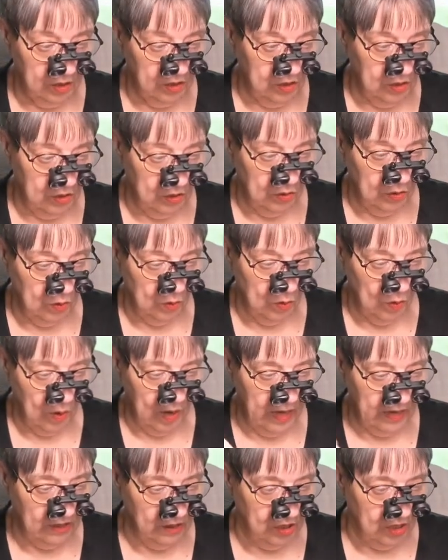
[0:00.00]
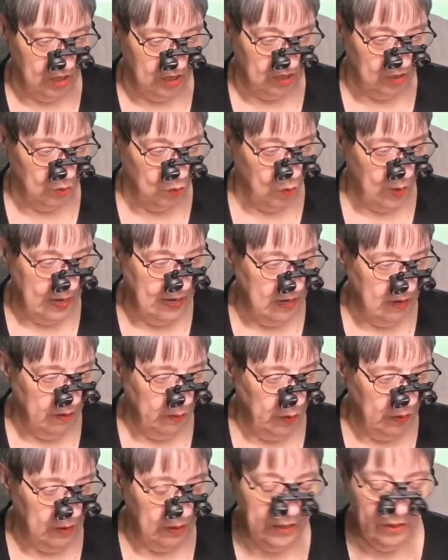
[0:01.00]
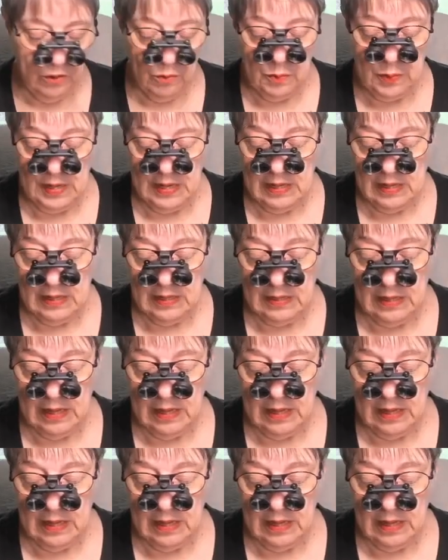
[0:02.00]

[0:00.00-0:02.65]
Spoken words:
Do I just wait a little bit